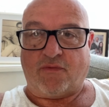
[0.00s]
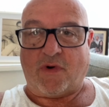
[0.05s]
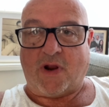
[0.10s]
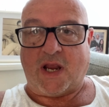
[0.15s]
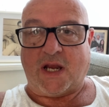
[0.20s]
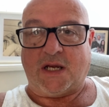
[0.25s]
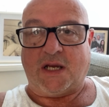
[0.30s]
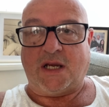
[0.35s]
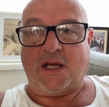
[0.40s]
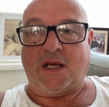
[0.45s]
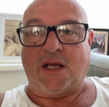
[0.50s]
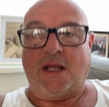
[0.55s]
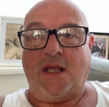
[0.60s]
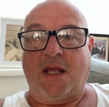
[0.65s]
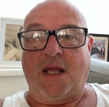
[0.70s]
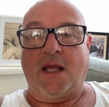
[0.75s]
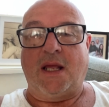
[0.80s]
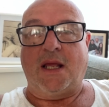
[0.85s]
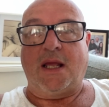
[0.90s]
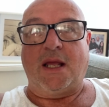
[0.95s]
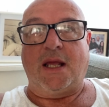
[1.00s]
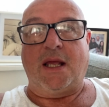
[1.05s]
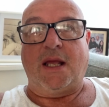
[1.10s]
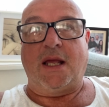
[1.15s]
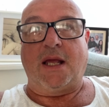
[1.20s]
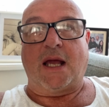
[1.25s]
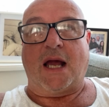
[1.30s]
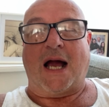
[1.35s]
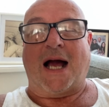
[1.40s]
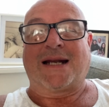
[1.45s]
reigning
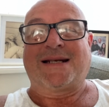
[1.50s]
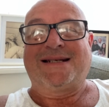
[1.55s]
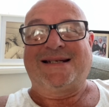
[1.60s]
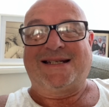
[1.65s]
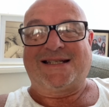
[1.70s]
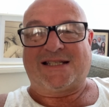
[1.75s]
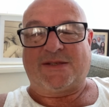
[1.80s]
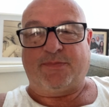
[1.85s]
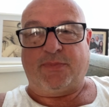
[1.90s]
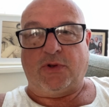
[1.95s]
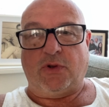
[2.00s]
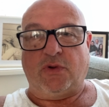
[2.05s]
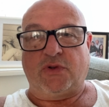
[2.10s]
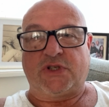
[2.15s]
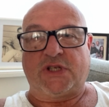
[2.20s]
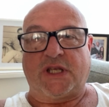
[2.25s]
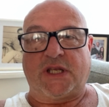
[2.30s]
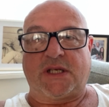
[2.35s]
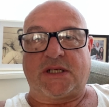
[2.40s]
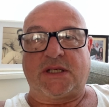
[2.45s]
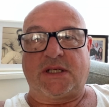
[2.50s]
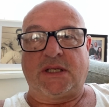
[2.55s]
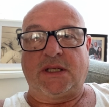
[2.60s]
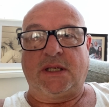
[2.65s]
undisputed